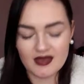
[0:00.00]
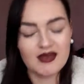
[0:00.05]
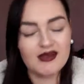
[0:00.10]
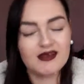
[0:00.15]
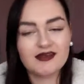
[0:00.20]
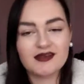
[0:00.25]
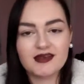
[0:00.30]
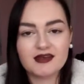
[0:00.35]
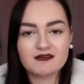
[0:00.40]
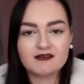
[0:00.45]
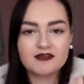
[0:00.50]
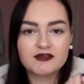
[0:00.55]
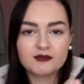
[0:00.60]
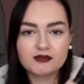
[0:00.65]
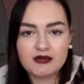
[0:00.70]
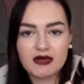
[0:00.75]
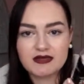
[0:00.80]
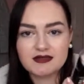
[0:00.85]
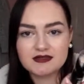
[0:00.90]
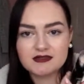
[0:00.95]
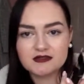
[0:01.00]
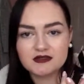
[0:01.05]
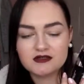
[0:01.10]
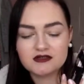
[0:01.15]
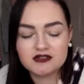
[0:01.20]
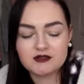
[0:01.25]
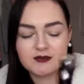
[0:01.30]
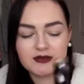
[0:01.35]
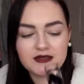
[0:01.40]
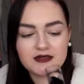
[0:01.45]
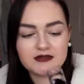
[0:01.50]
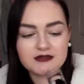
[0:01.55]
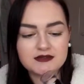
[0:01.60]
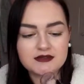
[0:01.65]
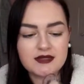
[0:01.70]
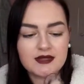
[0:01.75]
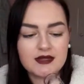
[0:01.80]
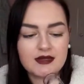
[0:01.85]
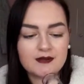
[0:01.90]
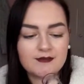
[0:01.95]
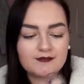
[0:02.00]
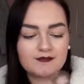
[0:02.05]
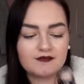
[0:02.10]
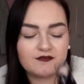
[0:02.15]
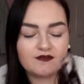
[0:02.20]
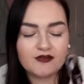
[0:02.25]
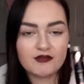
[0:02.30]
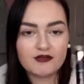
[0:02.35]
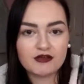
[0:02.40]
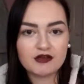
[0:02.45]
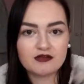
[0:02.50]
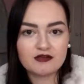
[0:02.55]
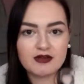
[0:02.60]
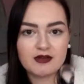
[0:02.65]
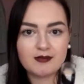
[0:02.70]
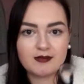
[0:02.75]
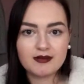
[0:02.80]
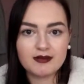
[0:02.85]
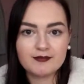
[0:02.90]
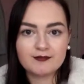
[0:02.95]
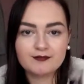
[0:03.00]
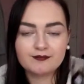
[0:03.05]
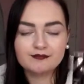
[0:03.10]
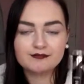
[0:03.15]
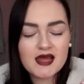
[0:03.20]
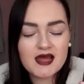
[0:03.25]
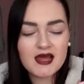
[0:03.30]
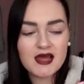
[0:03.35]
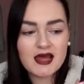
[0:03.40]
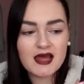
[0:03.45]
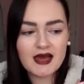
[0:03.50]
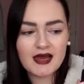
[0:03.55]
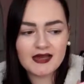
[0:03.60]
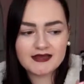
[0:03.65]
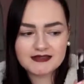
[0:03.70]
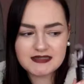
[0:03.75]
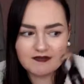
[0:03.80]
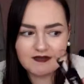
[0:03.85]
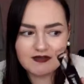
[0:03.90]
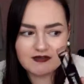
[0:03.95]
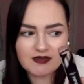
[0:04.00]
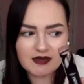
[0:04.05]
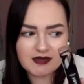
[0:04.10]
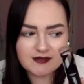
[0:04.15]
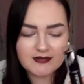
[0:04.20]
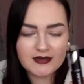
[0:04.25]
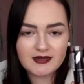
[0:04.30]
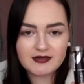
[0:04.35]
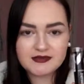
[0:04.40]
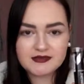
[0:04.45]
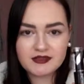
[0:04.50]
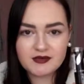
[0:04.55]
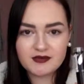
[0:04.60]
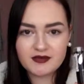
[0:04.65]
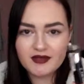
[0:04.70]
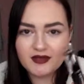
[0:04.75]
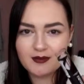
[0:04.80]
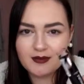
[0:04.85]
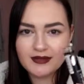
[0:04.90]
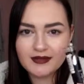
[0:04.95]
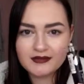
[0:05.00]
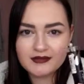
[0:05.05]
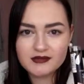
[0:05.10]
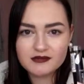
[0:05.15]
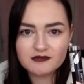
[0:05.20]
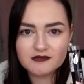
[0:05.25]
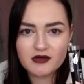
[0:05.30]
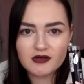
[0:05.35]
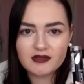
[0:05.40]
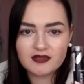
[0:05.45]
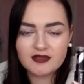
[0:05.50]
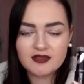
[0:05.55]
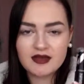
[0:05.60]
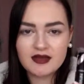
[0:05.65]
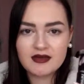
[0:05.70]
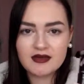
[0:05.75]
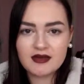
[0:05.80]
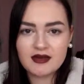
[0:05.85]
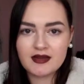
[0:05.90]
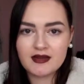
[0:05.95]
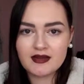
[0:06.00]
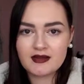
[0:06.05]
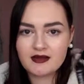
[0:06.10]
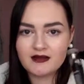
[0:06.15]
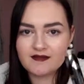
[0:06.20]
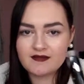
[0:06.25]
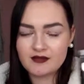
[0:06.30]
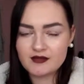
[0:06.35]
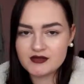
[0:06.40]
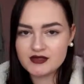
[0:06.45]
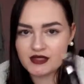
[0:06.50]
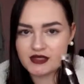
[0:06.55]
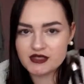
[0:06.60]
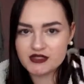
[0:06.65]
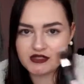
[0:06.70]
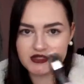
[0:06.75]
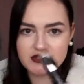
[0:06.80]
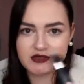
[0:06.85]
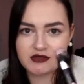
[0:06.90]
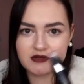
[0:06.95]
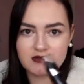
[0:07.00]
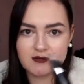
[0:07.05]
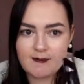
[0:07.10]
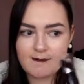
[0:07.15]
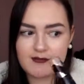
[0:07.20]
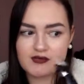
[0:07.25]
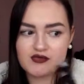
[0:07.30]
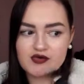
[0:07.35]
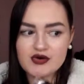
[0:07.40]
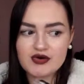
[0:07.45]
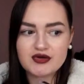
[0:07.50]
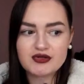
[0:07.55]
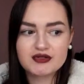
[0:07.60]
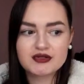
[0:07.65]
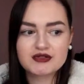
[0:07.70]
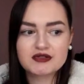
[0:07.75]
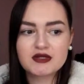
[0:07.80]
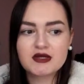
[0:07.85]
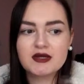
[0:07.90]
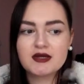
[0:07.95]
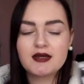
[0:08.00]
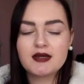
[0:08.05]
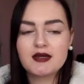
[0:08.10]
And again, for the price, it's not too bad. Very creamy. I definitely recommend a beauty blender rather than like a foundation brush.